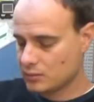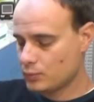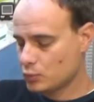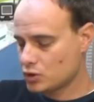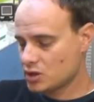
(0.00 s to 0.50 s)

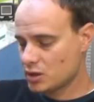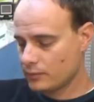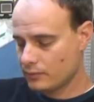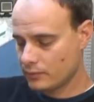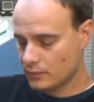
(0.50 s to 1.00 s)
put some
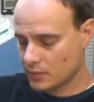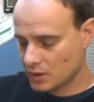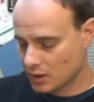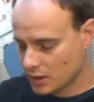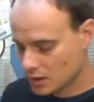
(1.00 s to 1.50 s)

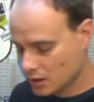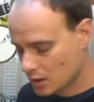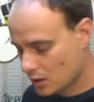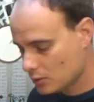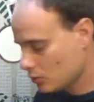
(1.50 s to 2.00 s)
in
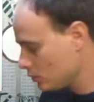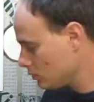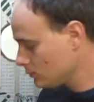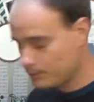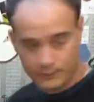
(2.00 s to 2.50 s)
alcohol
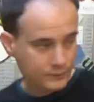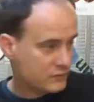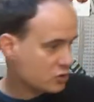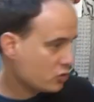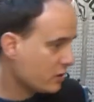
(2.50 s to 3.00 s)

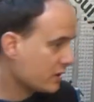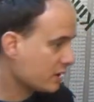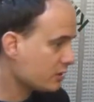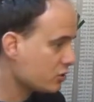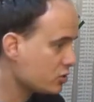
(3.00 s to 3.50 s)
so I
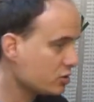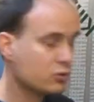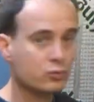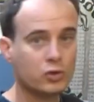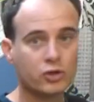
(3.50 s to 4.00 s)
can use it
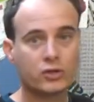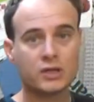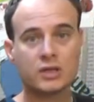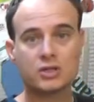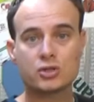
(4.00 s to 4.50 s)
tomorrow it
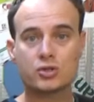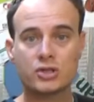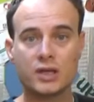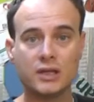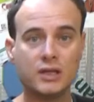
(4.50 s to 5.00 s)
has to
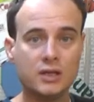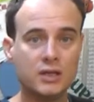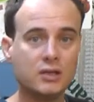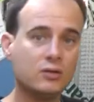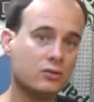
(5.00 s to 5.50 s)
stay
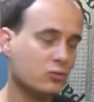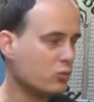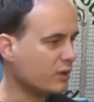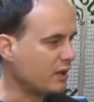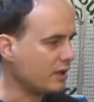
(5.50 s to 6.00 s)

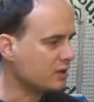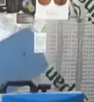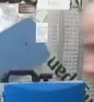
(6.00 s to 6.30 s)
one night